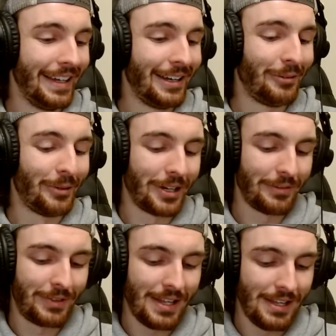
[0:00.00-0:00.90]
one
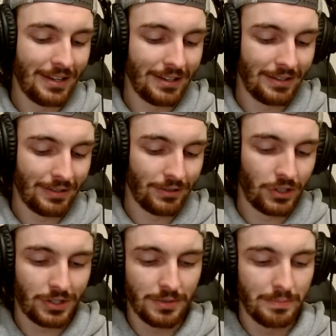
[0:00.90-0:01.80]
of the
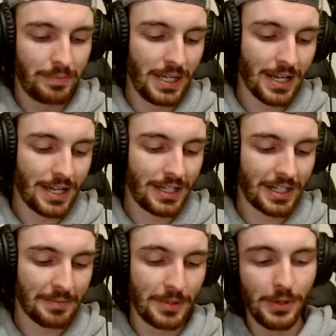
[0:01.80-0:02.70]
just
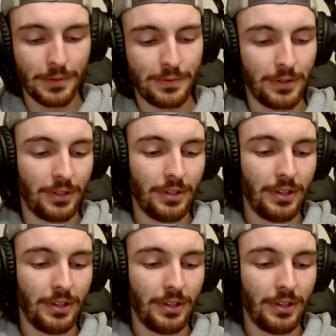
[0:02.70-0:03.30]
beyond beautiful